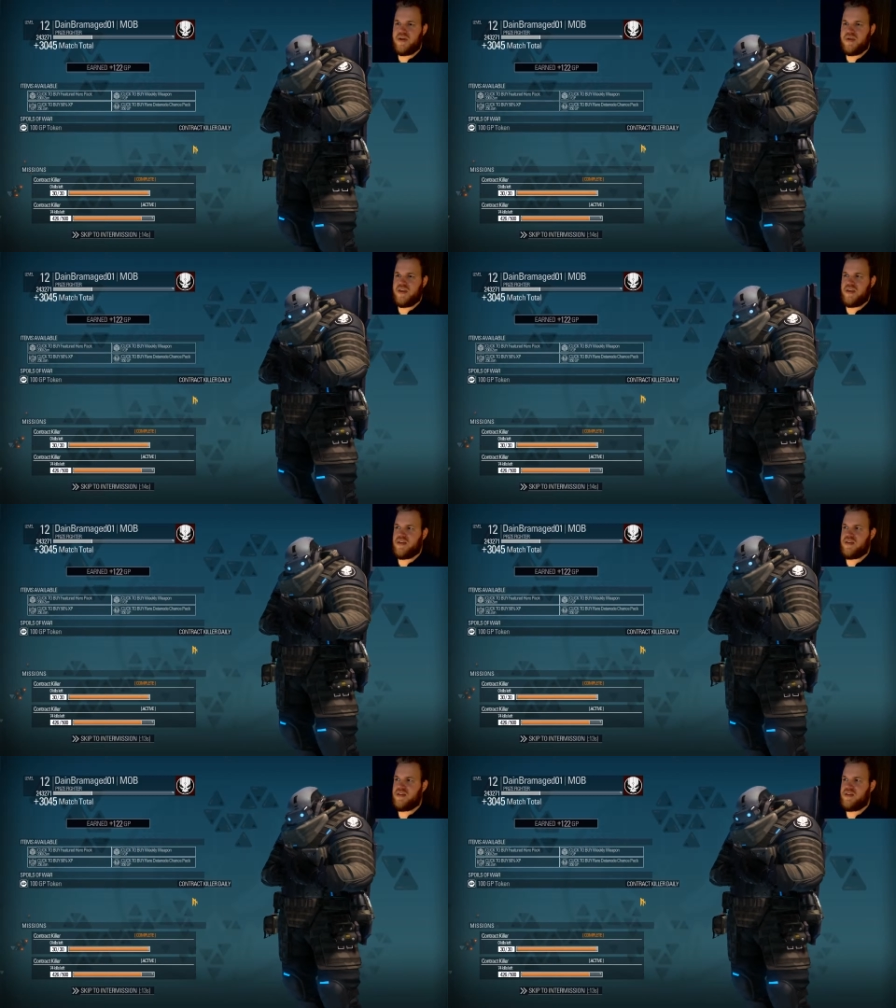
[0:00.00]
dokie.
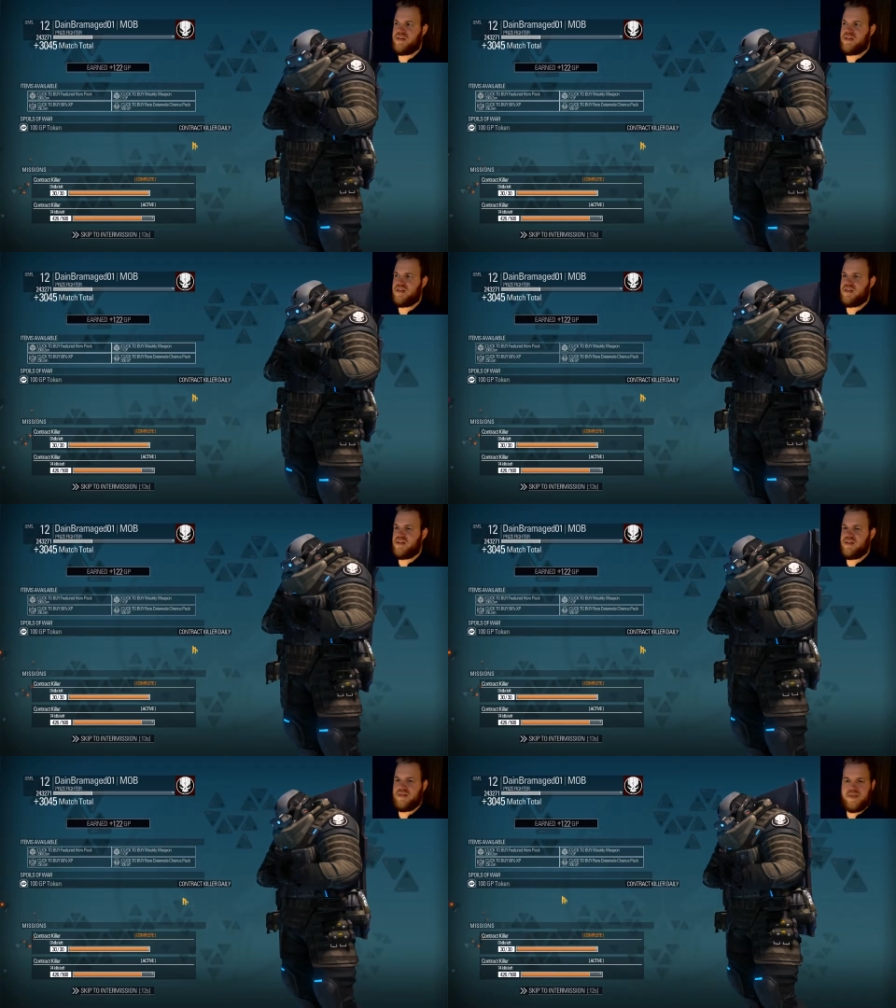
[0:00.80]

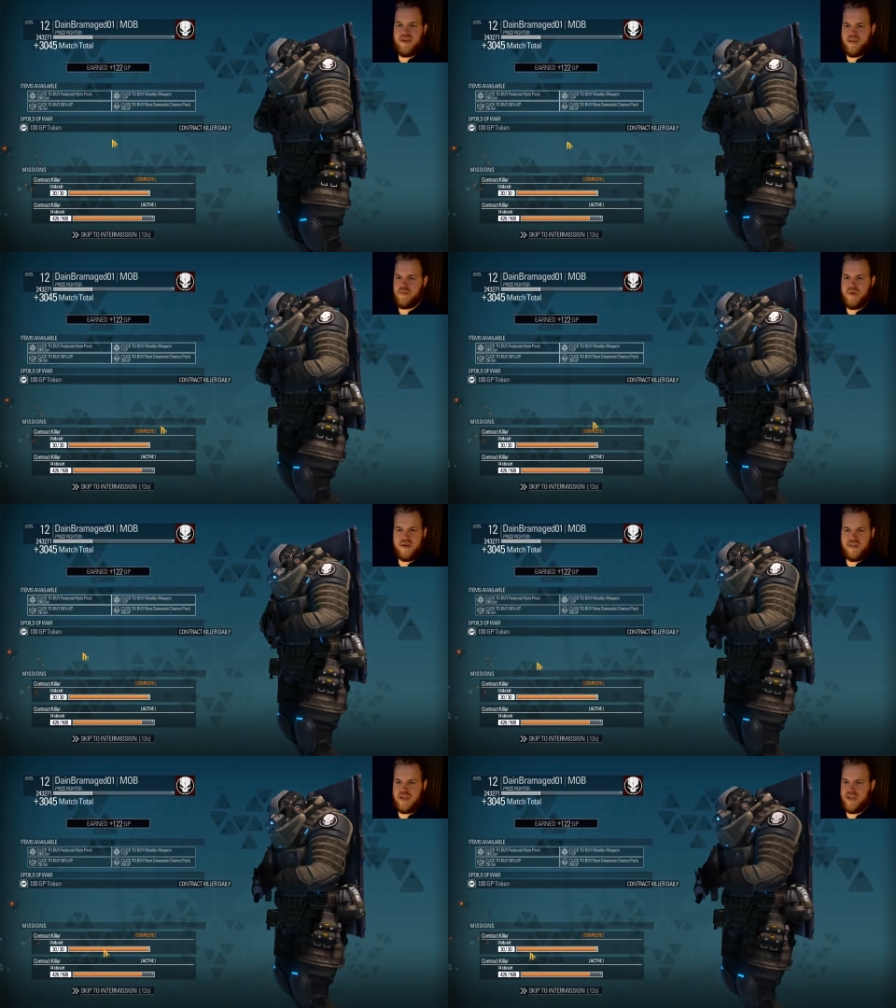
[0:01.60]
Now then,
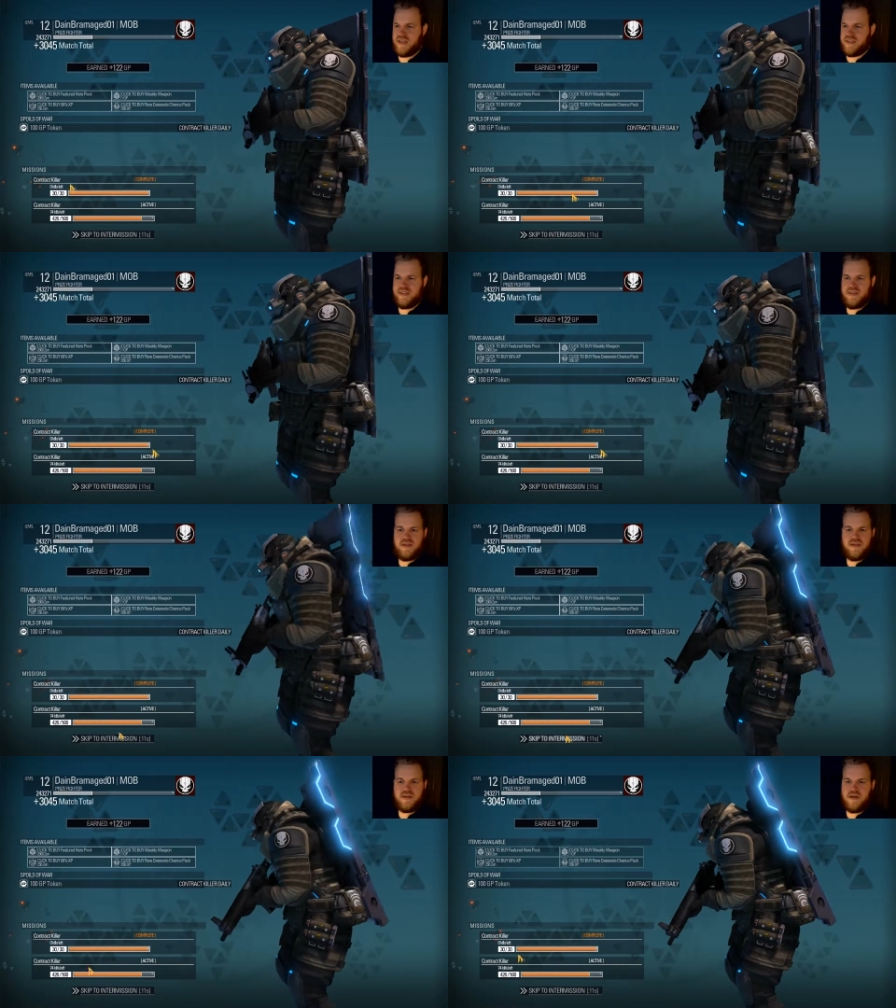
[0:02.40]
what all did I get?
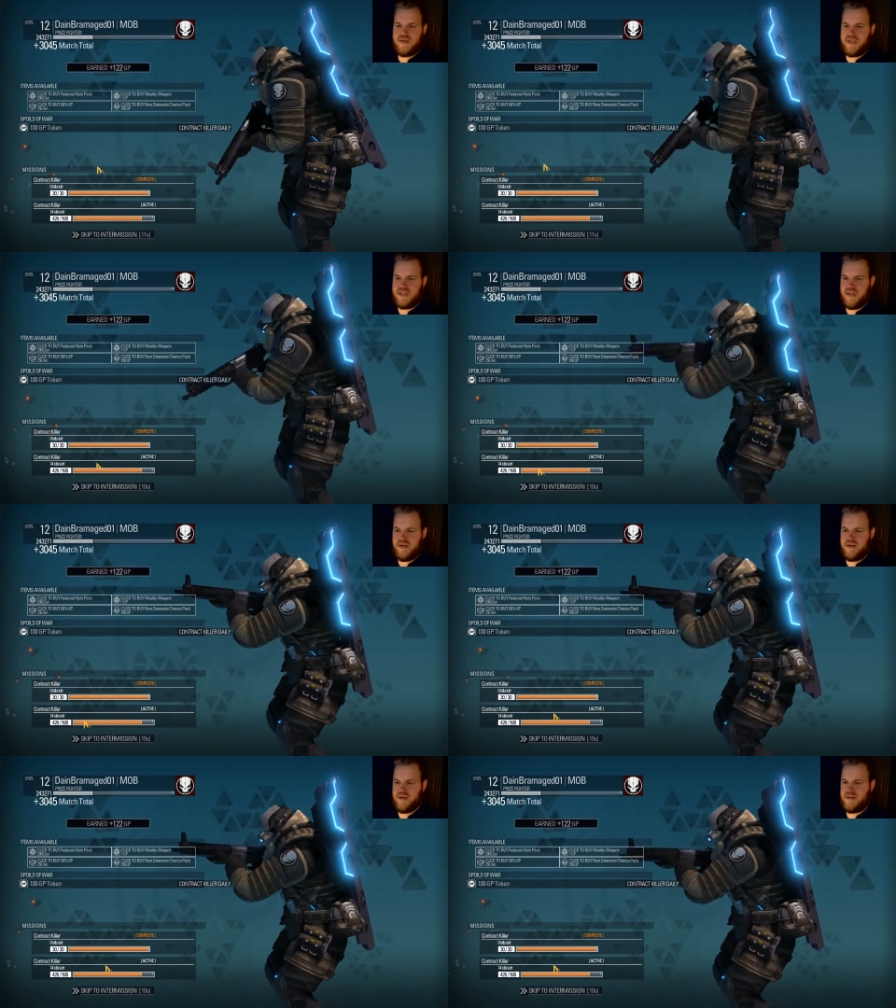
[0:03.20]
Contract
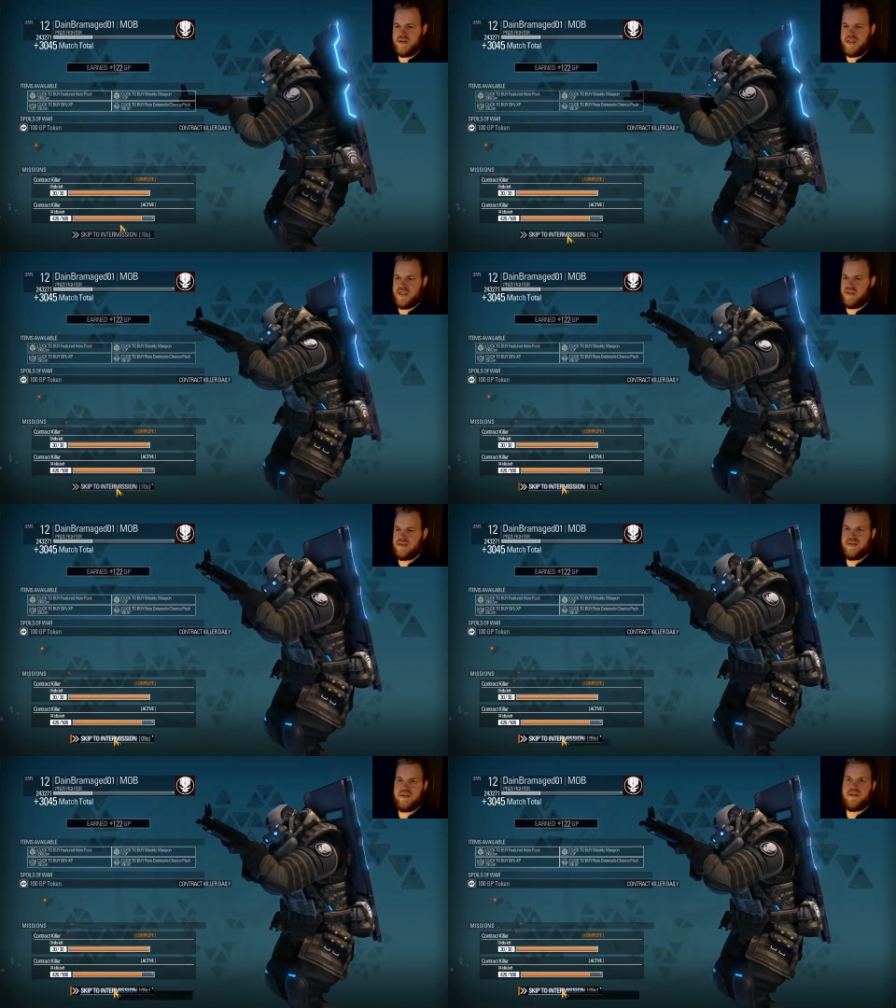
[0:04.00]
killer, contract killer.
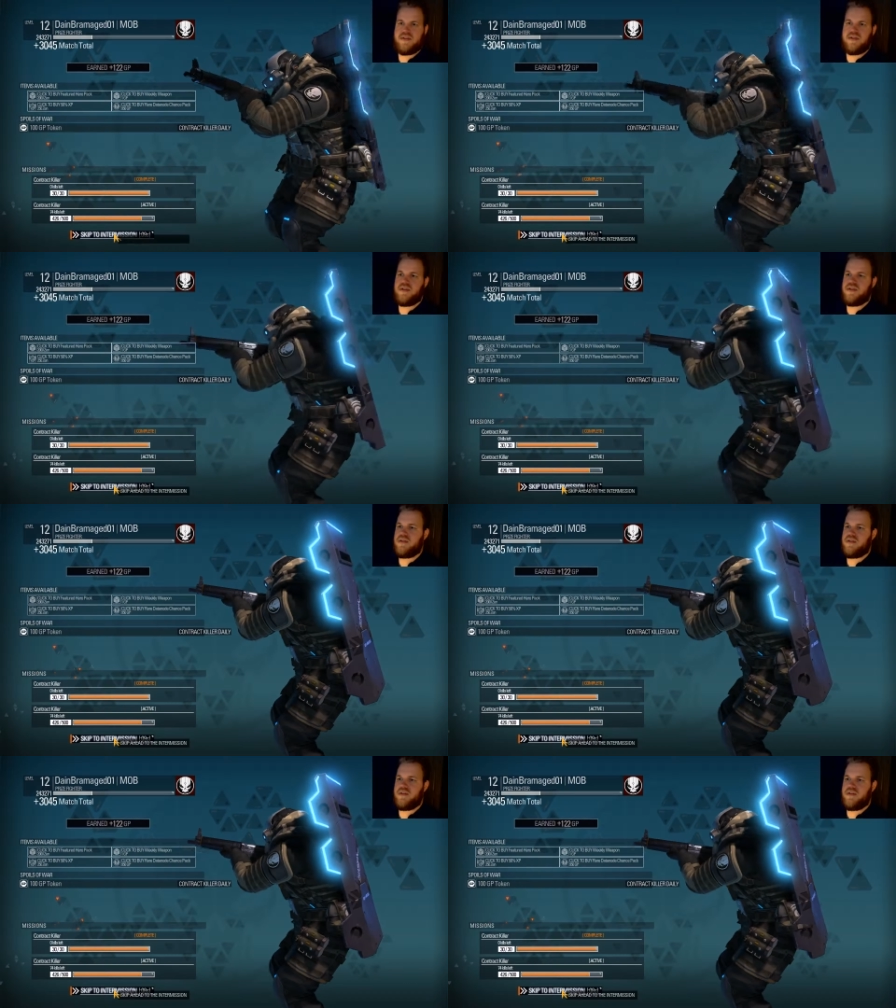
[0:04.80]

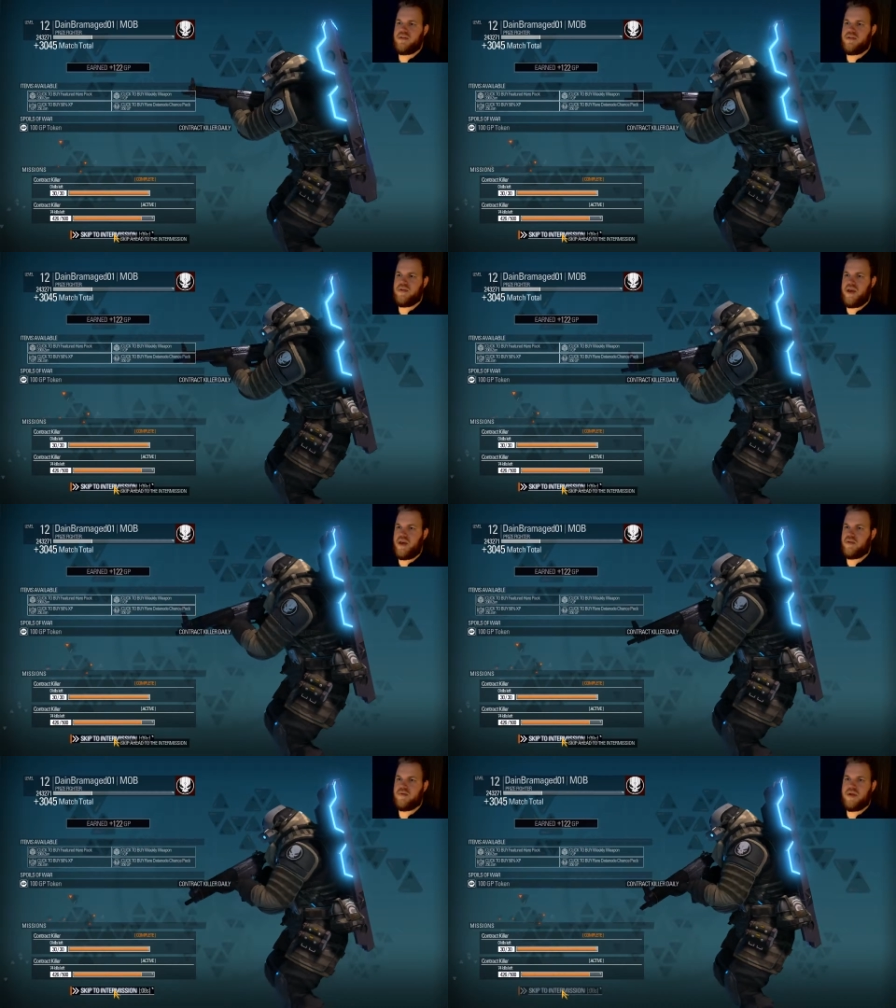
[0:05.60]

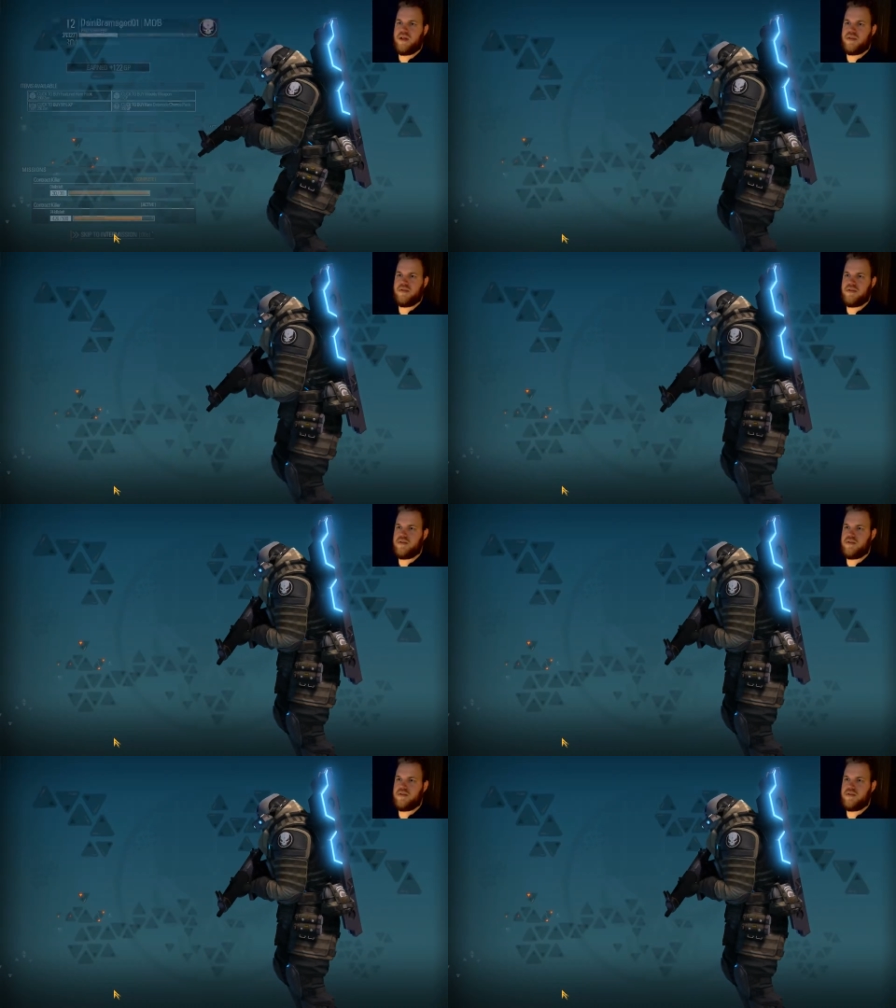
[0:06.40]
Okay, well,